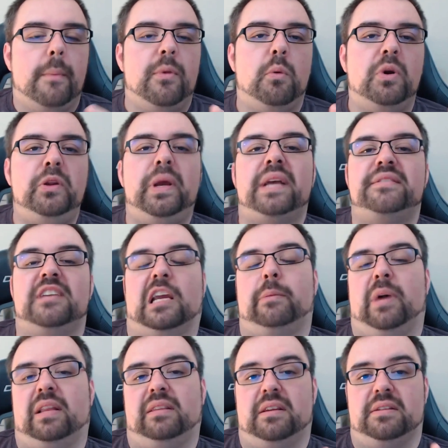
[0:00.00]
But what do you guys think
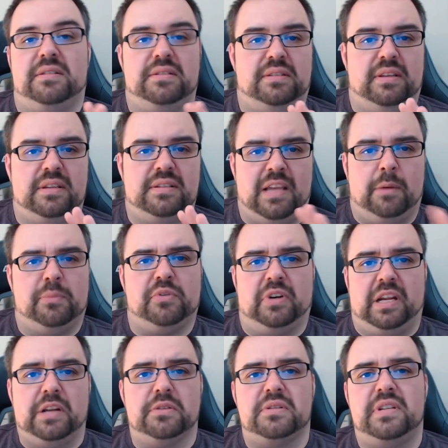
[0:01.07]
about this? Does this sound
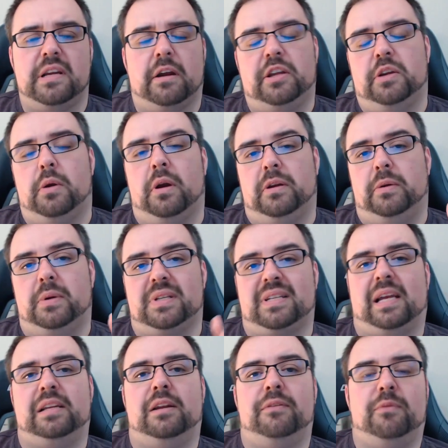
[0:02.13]
pretty interesting? Are you
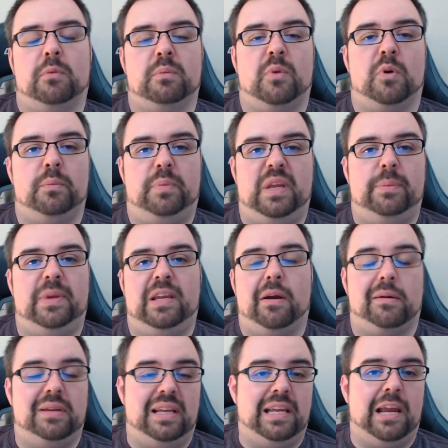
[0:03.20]
excited for more
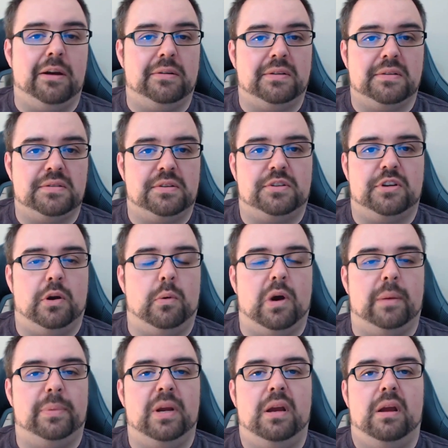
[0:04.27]
BPRD characters to show
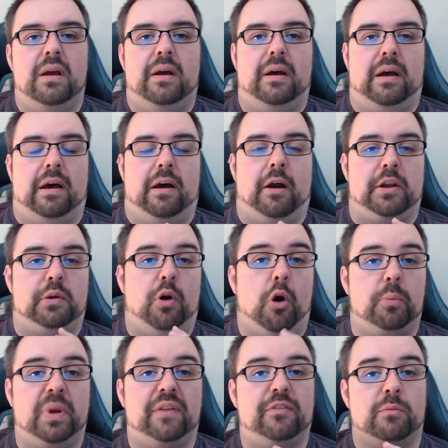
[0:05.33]
up? Are you
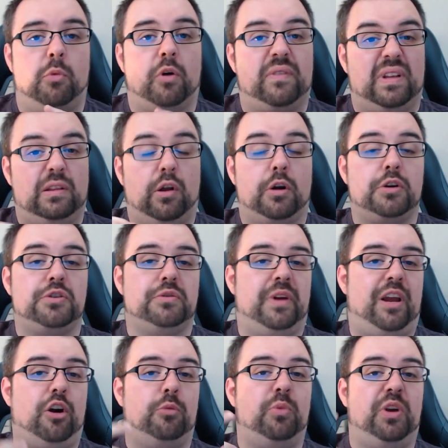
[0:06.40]
hoping for more of a larger
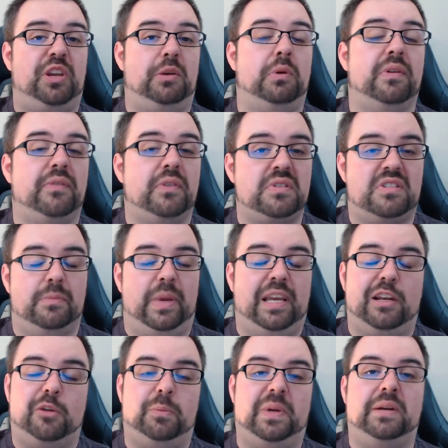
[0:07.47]
Hellboy universe to
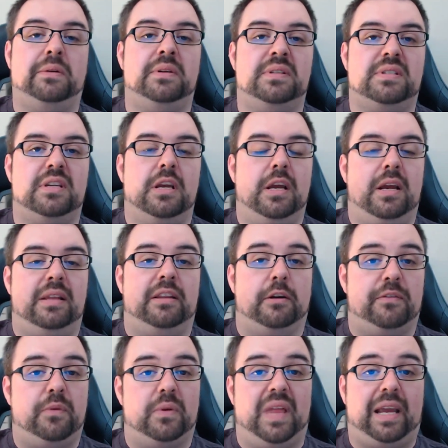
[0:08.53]
make an appearance?
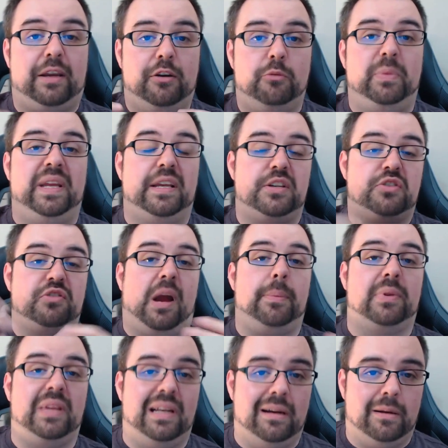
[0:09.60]
Therefore, that could be
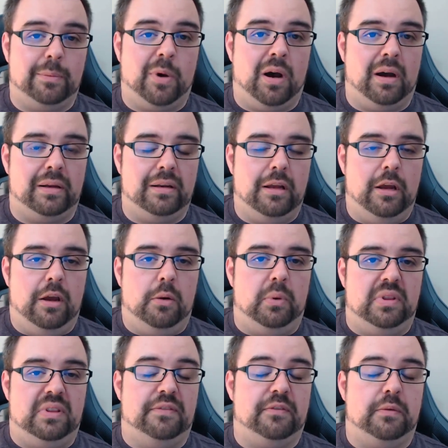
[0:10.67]
extrapolated upon
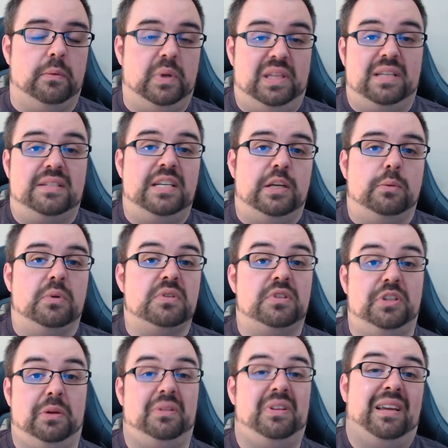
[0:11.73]
with the sequels.
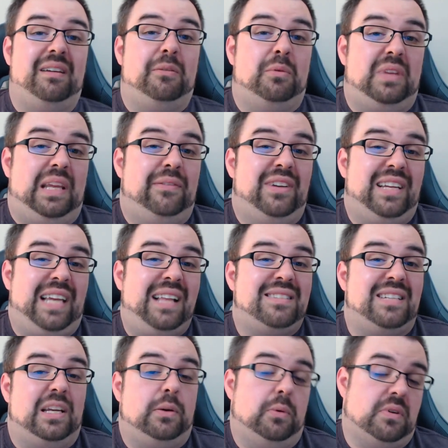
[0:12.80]
Do you think it will even get
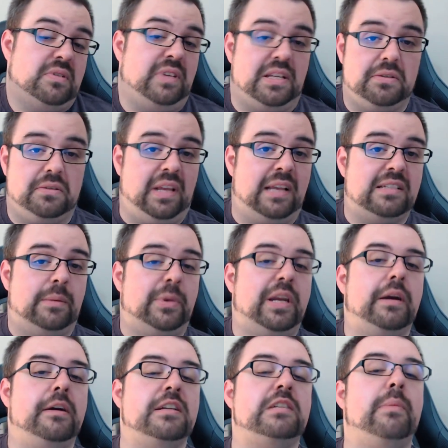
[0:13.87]
sequels? These are things I'm
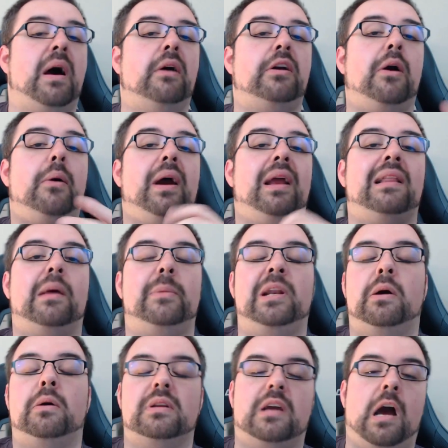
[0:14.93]
curious about. Go ahead and let me
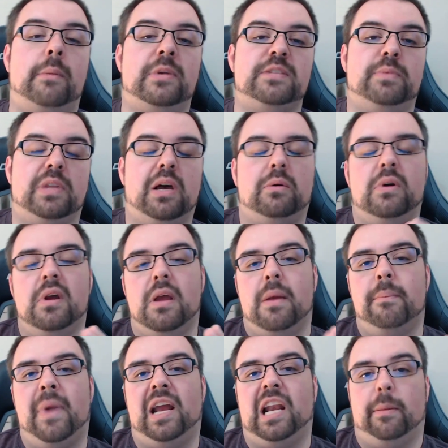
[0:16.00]
know in the comments below.
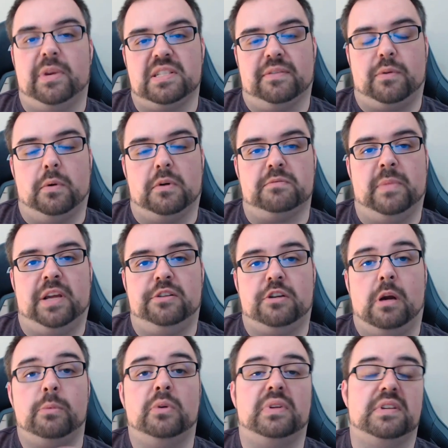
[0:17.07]
My name is, of course, Matt
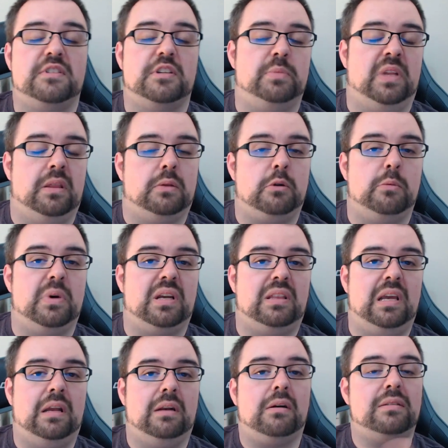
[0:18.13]
Jarboe. This has been 3 Buck
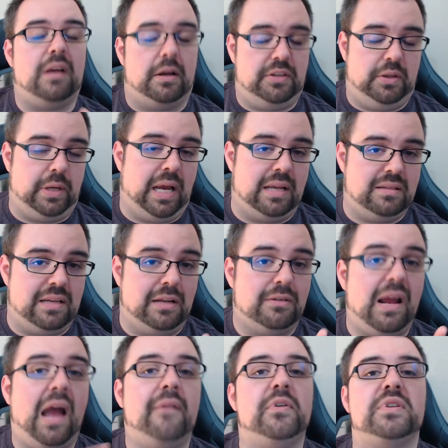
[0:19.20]
Theater. I'll talk to you guys
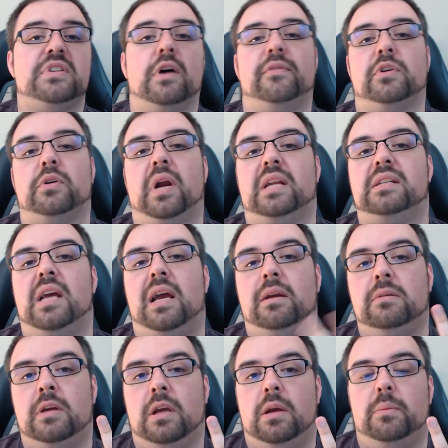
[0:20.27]
later. Have yourself a great day.